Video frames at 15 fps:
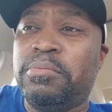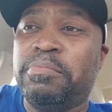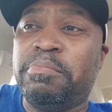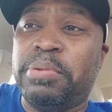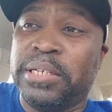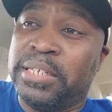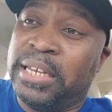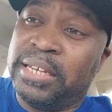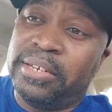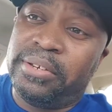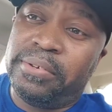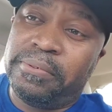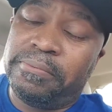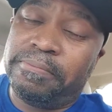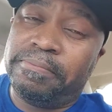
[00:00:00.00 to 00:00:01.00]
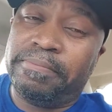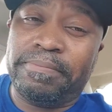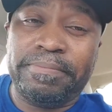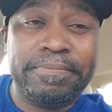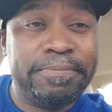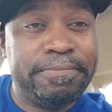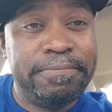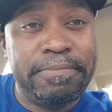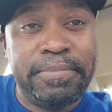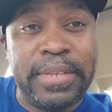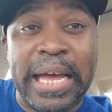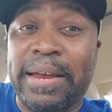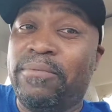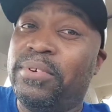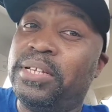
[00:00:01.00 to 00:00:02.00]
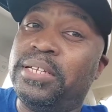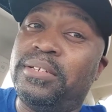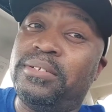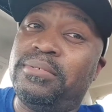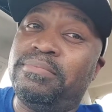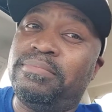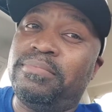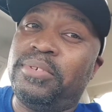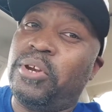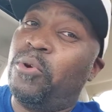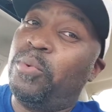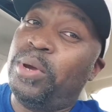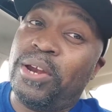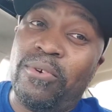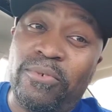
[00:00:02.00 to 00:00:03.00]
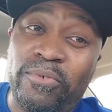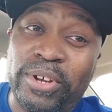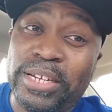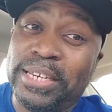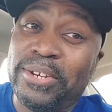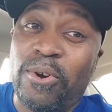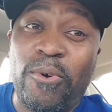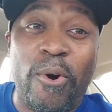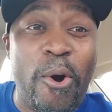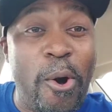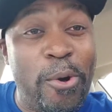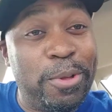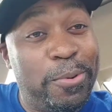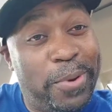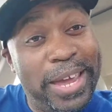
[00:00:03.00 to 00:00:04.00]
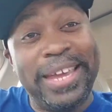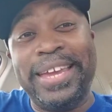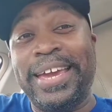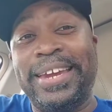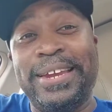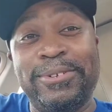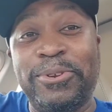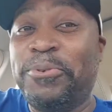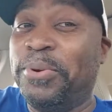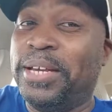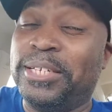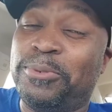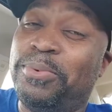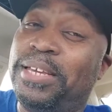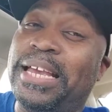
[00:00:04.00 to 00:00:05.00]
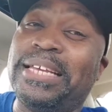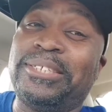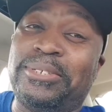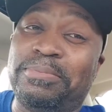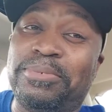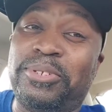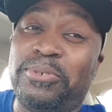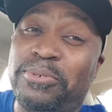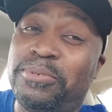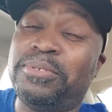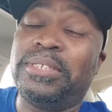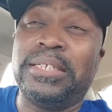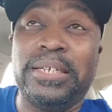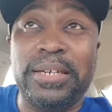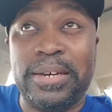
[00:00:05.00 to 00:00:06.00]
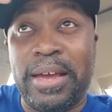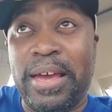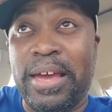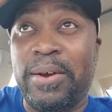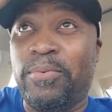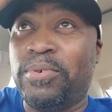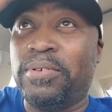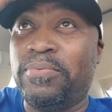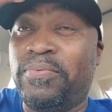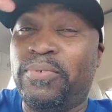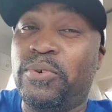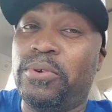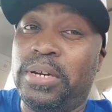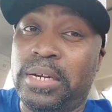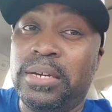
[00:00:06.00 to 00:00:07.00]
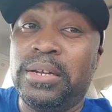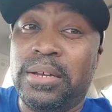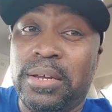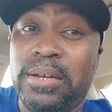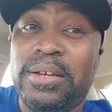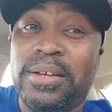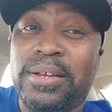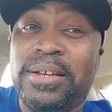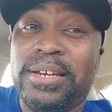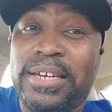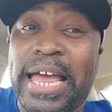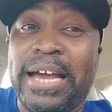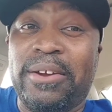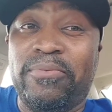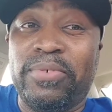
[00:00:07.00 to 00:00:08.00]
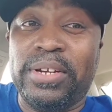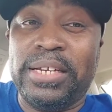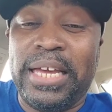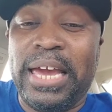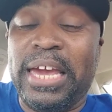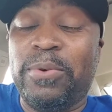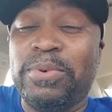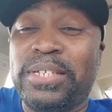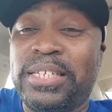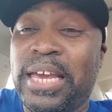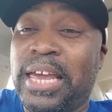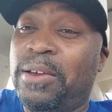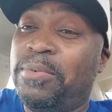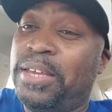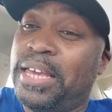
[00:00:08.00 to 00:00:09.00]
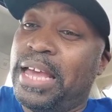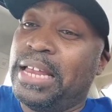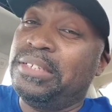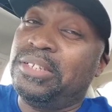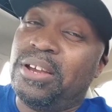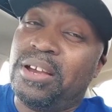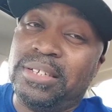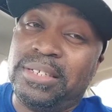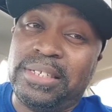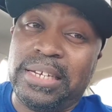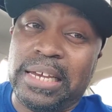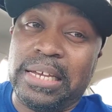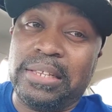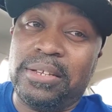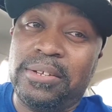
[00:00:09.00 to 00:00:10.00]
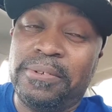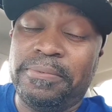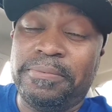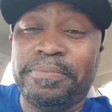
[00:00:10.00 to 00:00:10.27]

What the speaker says: But then that really, we don't really know all the way yet now, do we? Because we got some dudes in at 140 that could really hang with Tank. We got Josh Taylor.